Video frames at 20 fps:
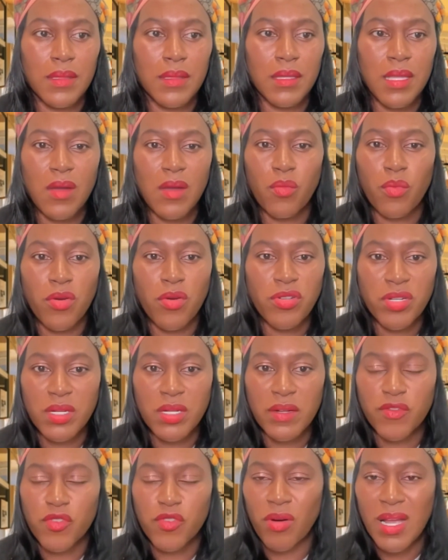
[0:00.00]
the erosion
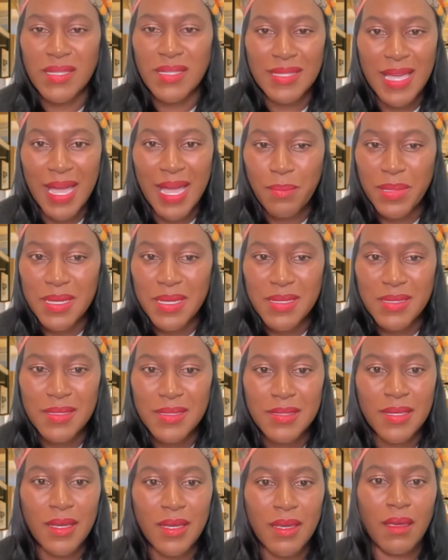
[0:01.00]
of trust
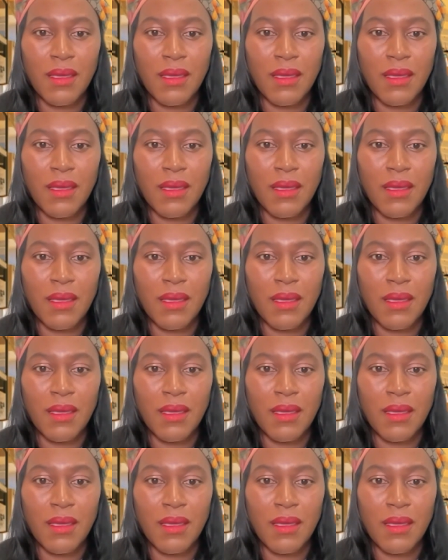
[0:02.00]
happens.